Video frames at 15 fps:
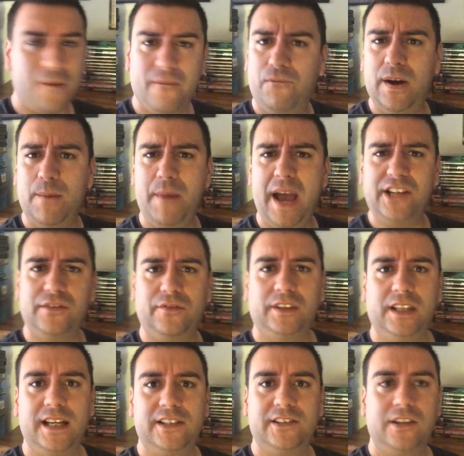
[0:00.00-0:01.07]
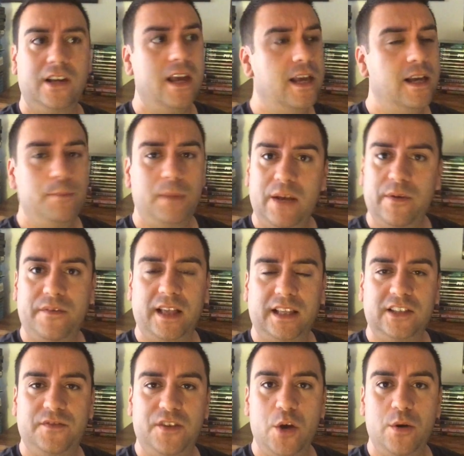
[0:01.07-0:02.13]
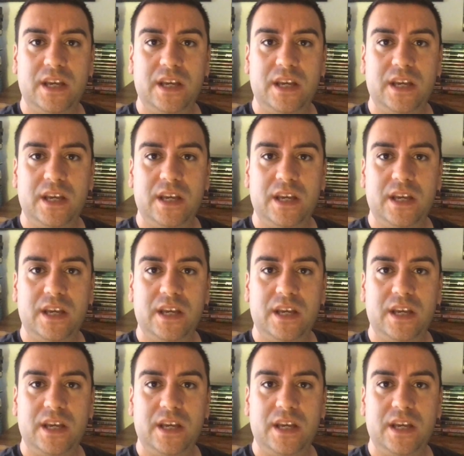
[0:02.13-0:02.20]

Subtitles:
Fun batch of flicks. But anyway, if you like this video,